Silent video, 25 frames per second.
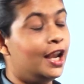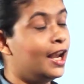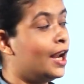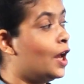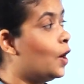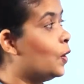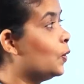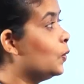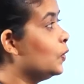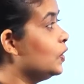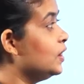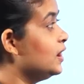
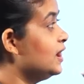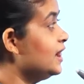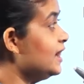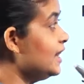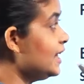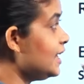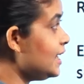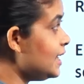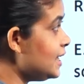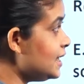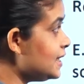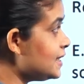Now,
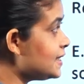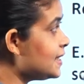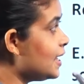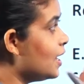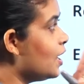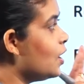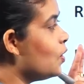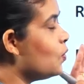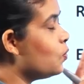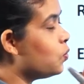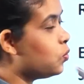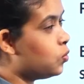these
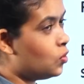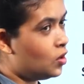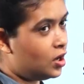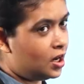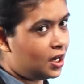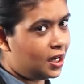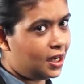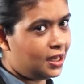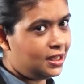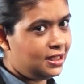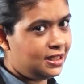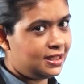are
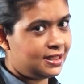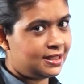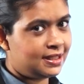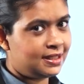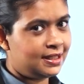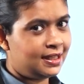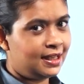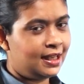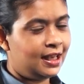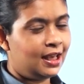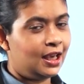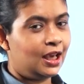
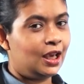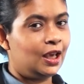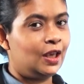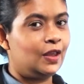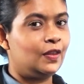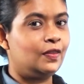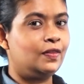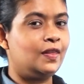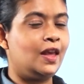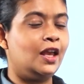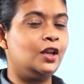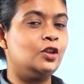words
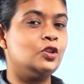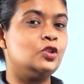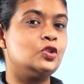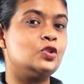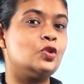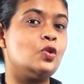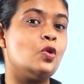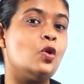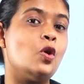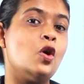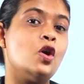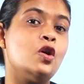that
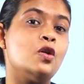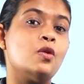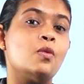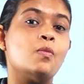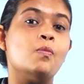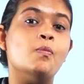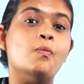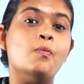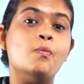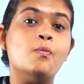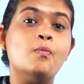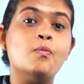
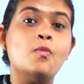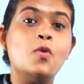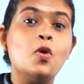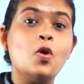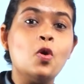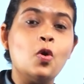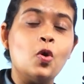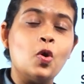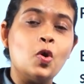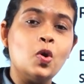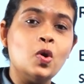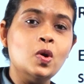talk
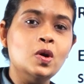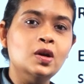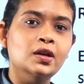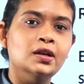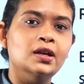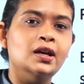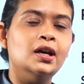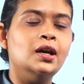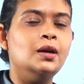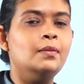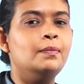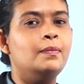more
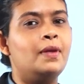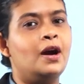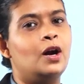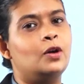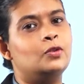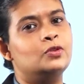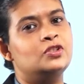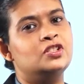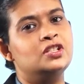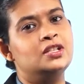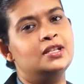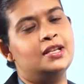
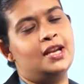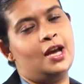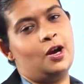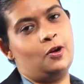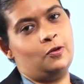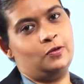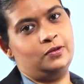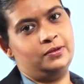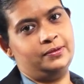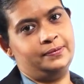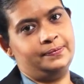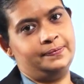about a
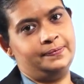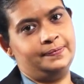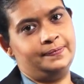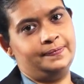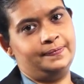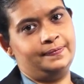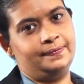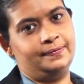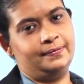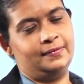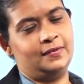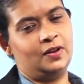noun.
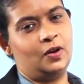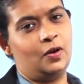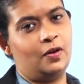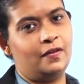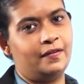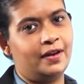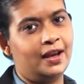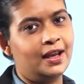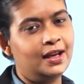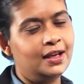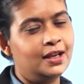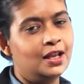
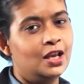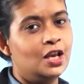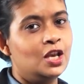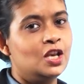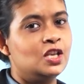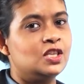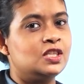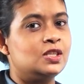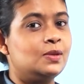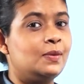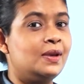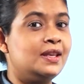All right,
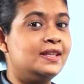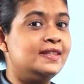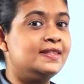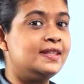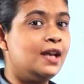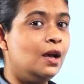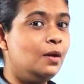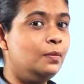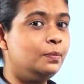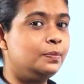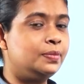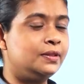so
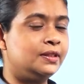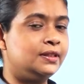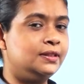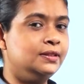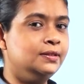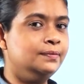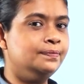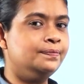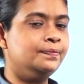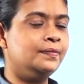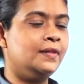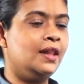
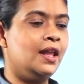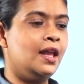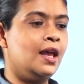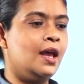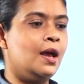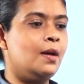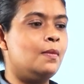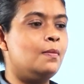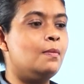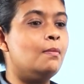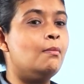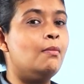example.
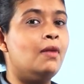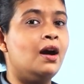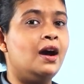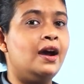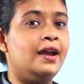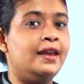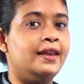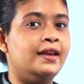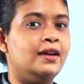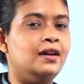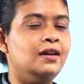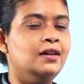
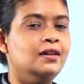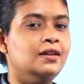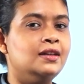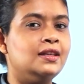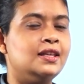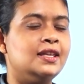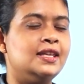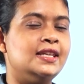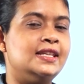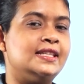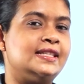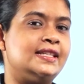Maya
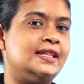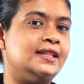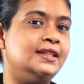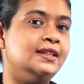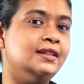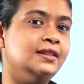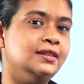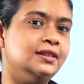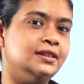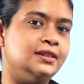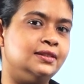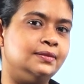is a
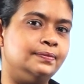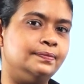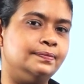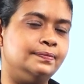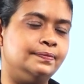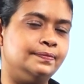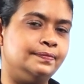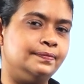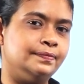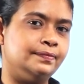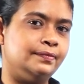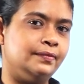girl.
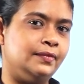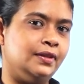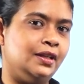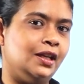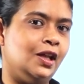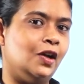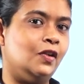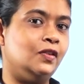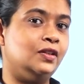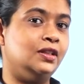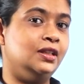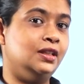
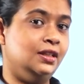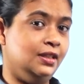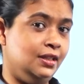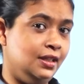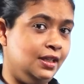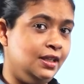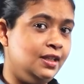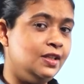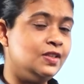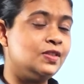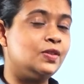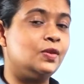Now,
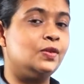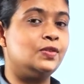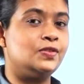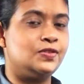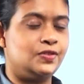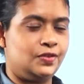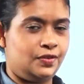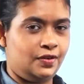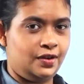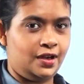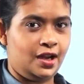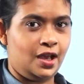girl is
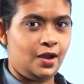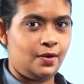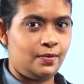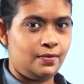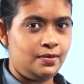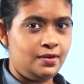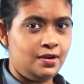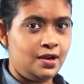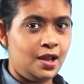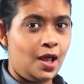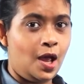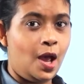also a
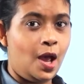noun.